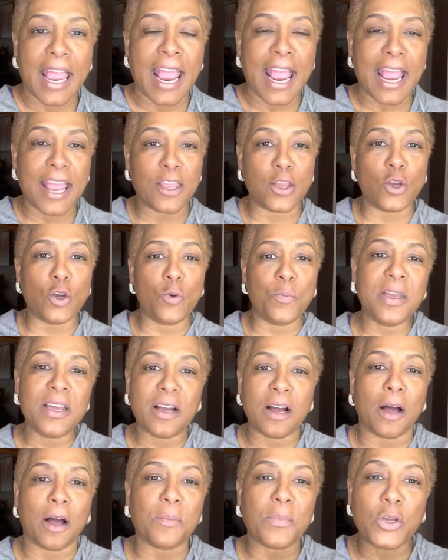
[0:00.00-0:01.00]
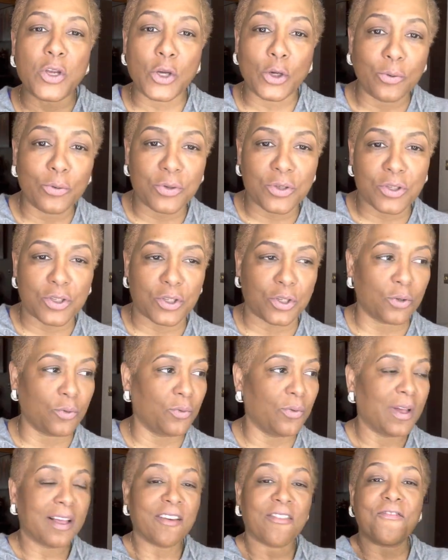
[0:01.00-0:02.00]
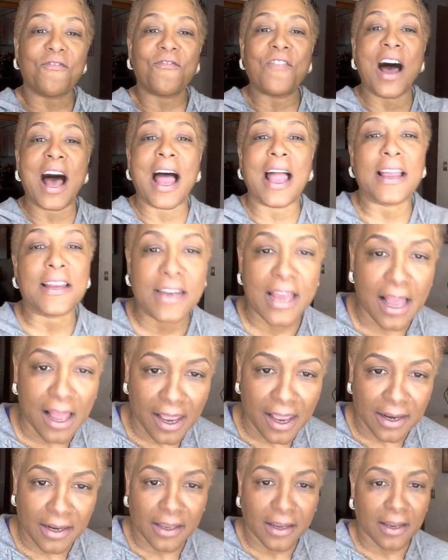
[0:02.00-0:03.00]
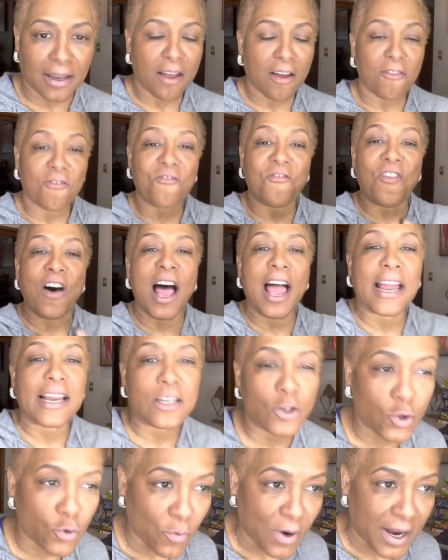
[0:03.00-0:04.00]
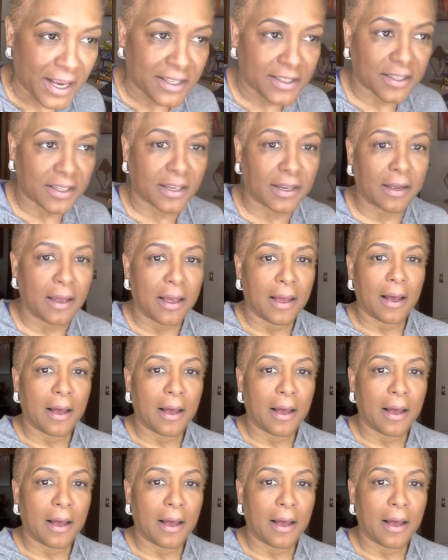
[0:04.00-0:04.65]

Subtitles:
and you become used to fine dining, fine dressing,